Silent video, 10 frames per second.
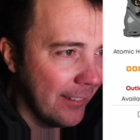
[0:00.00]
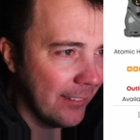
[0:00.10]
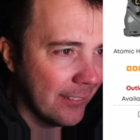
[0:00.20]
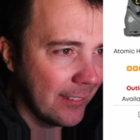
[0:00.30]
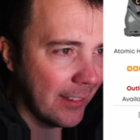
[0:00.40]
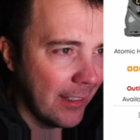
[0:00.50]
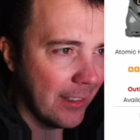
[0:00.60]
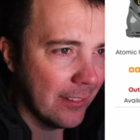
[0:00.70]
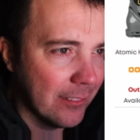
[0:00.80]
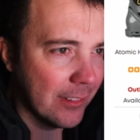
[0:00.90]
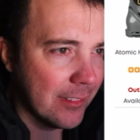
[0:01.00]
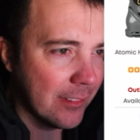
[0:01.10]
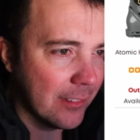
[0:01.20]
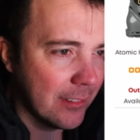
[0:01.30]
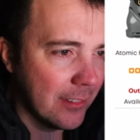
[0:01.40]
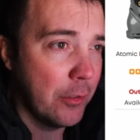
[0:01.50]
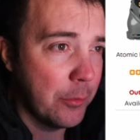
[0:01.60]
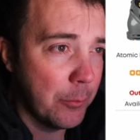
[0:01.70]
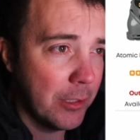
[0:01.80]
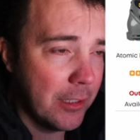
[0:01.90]
Okay, let's look. There's
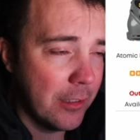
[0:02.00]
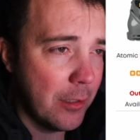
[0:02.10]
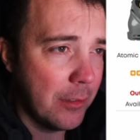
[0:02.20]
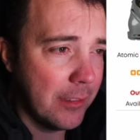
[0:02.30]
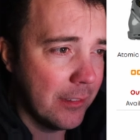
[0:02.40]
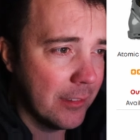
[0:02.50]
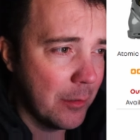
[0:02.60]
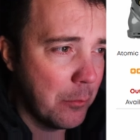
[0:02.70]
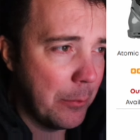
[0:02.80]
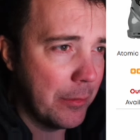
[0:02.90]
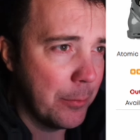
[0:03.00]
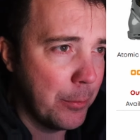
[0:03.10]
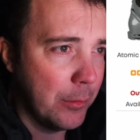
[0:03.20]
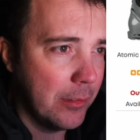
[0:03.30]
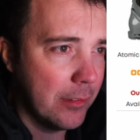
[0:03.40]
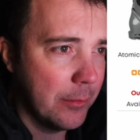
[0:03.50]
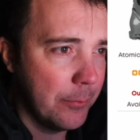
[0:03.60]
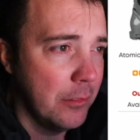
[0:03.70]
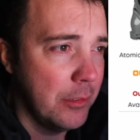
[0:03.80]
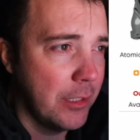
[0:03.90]
some really good deals on women's boots.
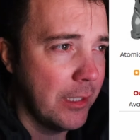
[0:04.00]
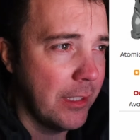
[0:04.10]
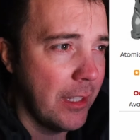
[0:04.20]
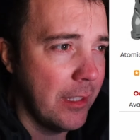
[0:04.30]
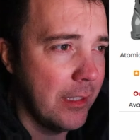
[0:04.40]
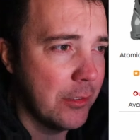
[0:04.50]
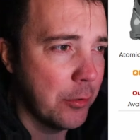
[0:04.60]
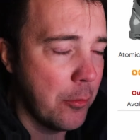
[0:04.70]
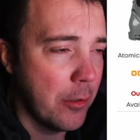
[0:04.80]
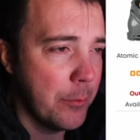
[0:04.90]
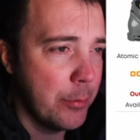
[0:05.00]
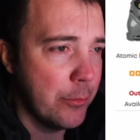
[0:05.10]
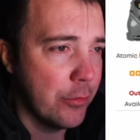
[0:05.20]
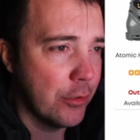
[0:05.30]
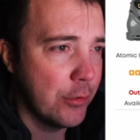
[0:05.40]
Oh, you could get a touring boot for